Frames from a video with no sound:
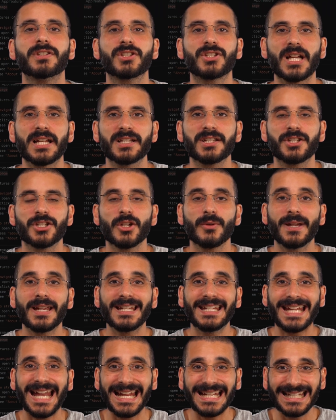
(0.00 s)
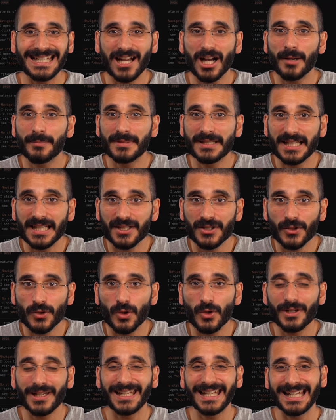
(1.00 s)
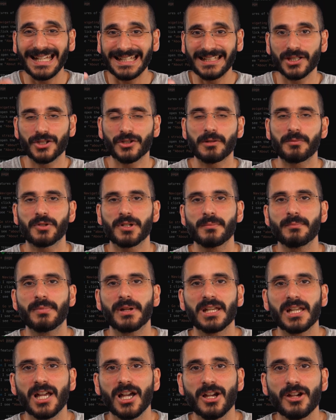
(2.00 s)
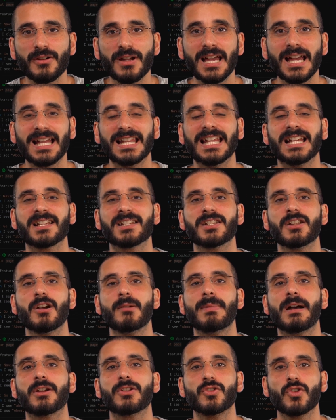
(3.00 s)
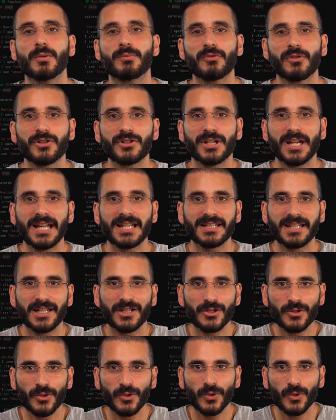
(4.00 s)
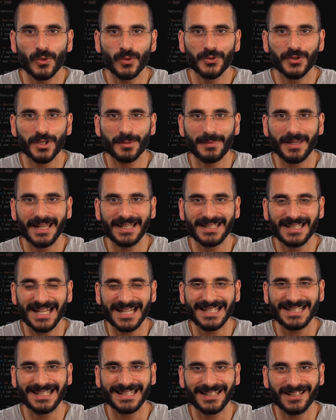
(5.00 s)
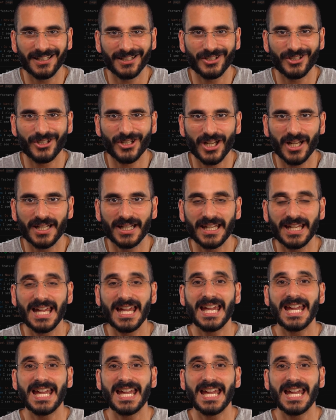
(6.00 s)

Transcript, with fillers: to chatting to you in the EddieHub Discord, link in description below. Let us know about your projects and your automated testing journey.